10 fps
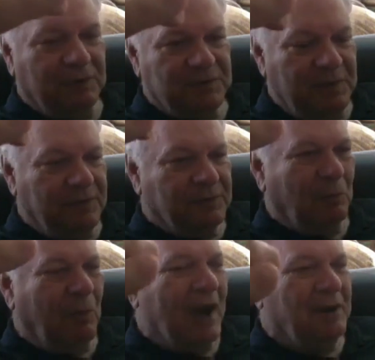which means
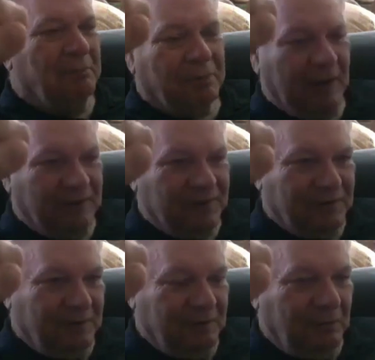wine
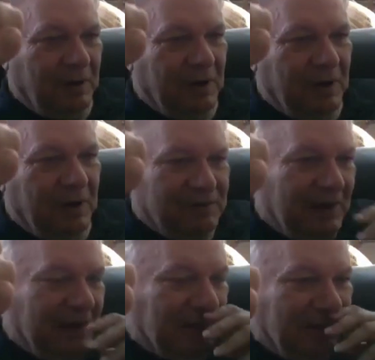press, where yes. he is
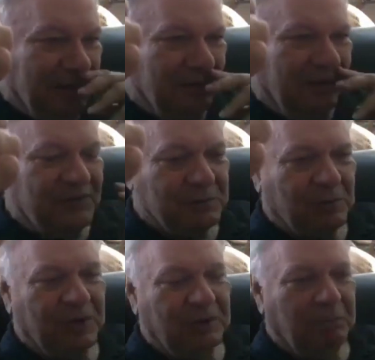like literally yes.
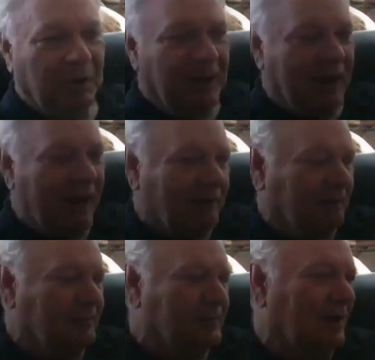squirting blood out of
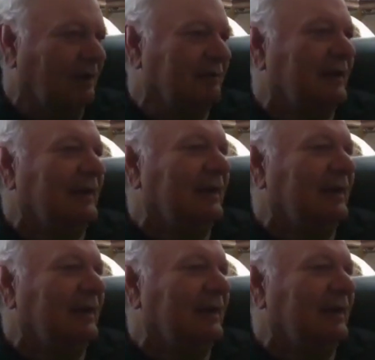himself.